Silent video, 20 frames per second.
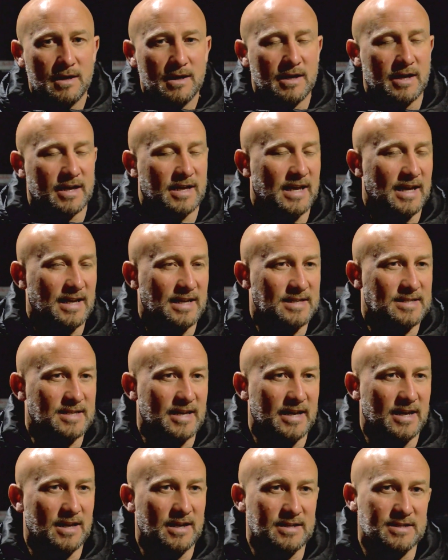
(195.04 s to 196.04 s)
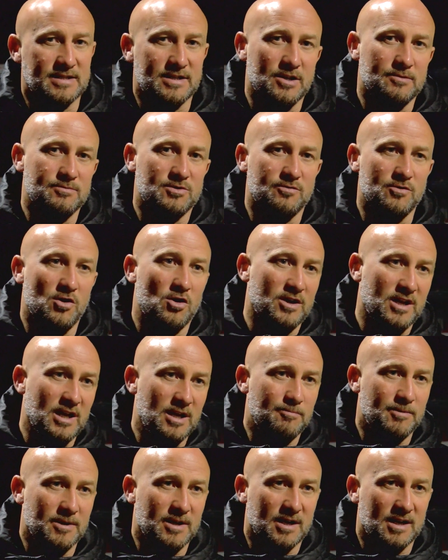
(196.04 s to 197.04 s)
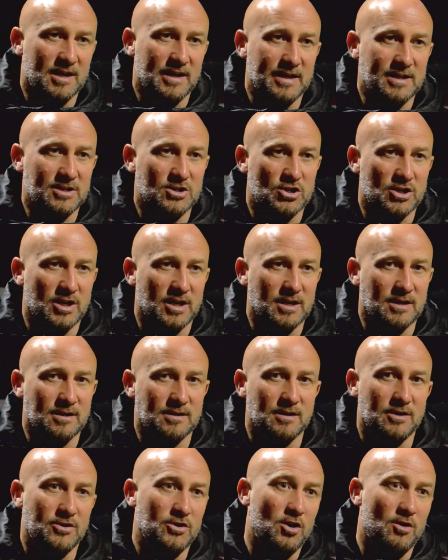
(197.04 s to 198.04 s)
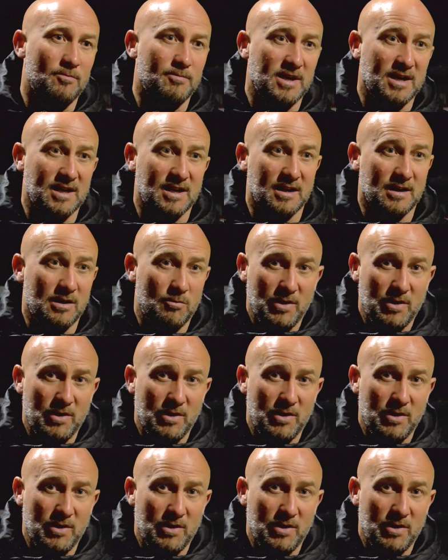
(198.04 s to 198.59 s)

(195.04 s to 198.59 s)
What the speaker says: Achilles heel in terms of not keeping a clean sheet and not being.